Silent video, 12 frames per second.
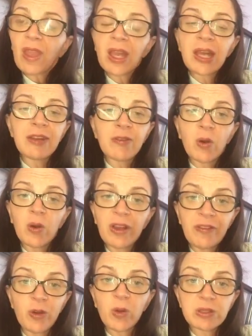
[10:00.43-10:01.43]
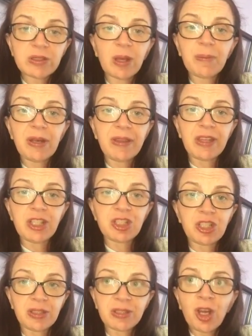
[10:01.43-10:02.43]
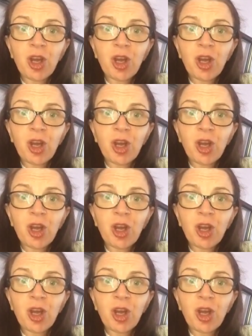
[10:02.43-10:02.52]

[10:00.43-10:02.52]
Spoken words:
And if you're somebody that is just